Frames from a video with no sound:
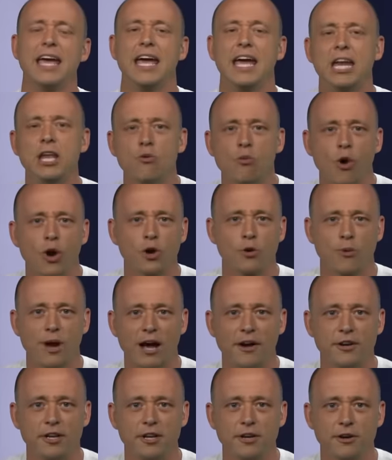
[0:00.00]
Anyone
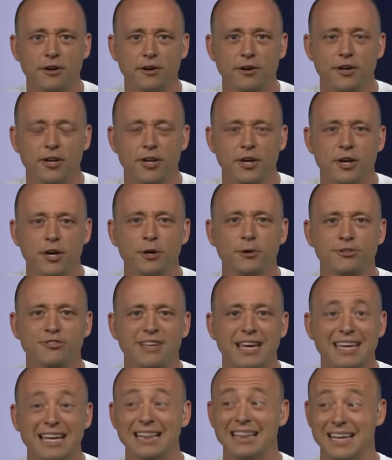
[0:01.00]
around here who
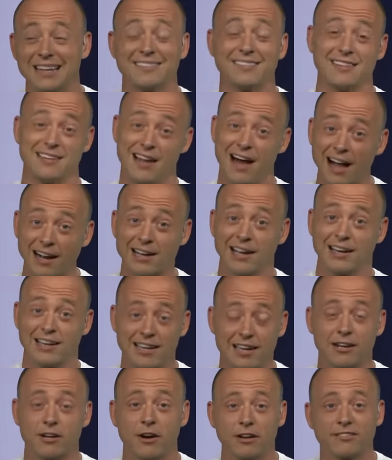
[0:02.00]
said, let's knock a
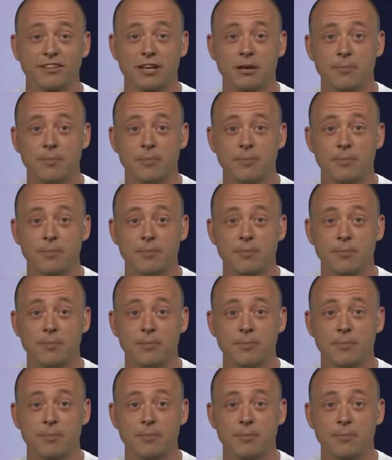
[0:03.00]
kid because he